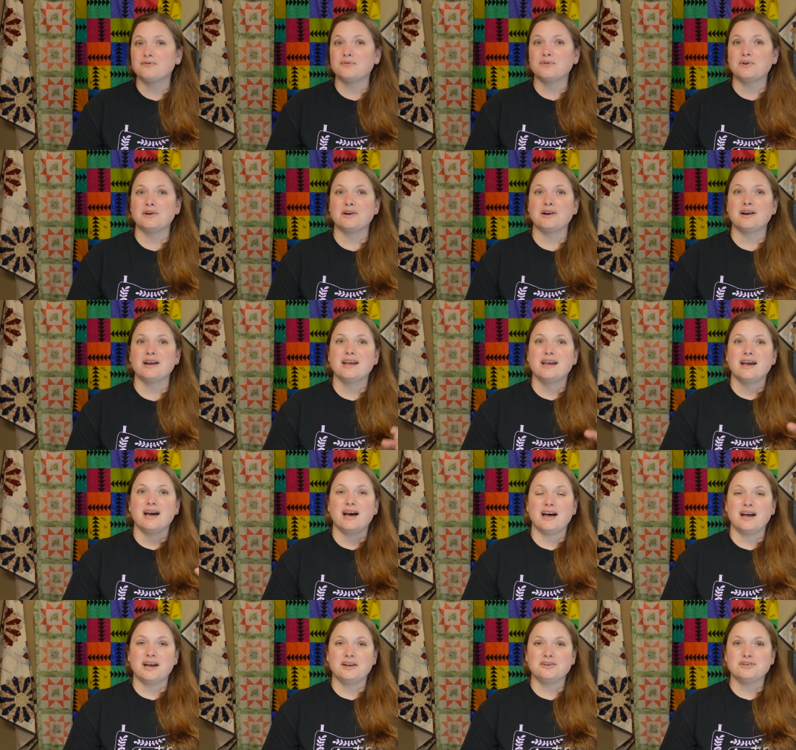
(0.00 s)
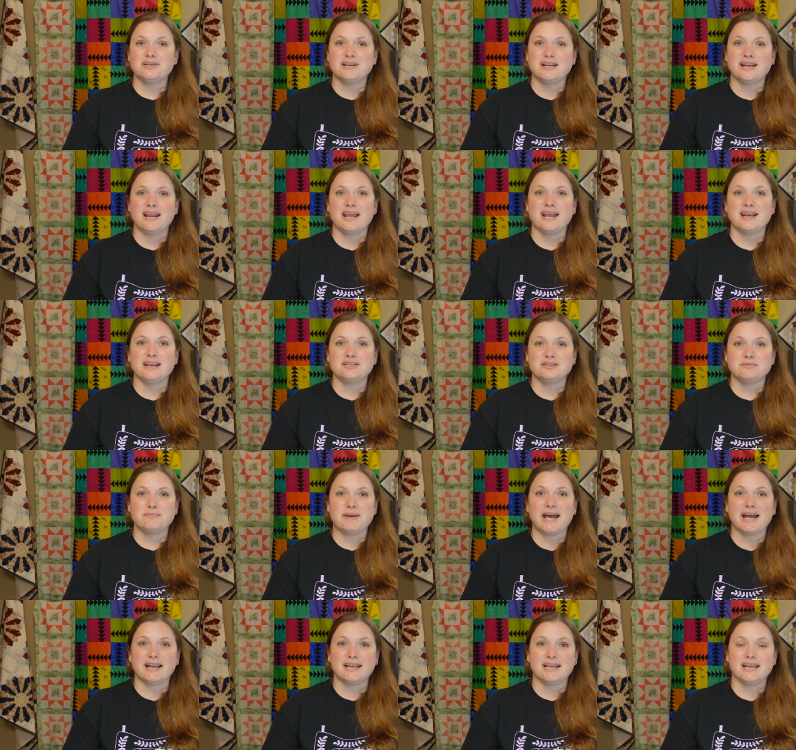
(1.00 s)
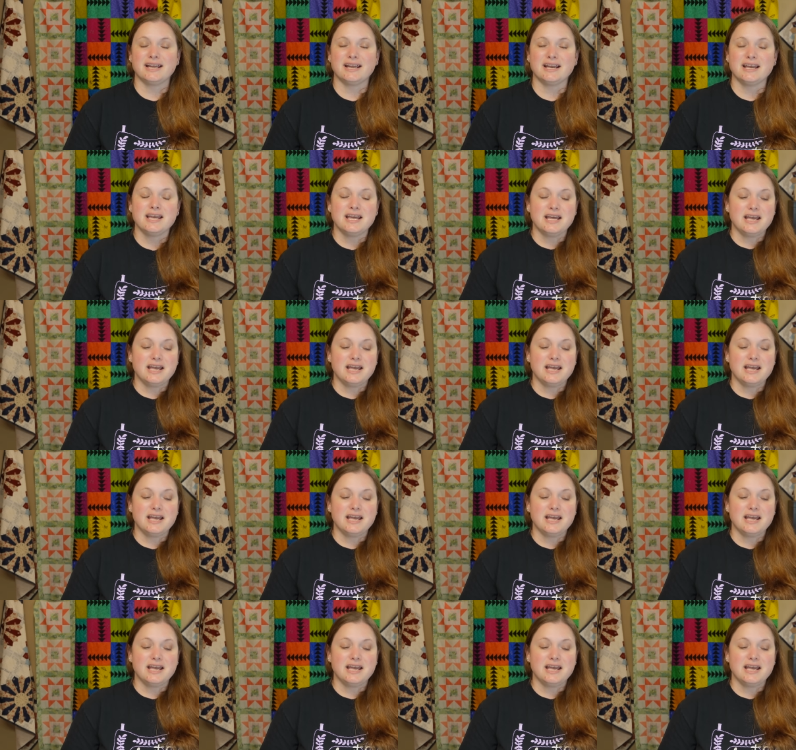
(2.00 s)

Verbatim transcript: for 108 inch backing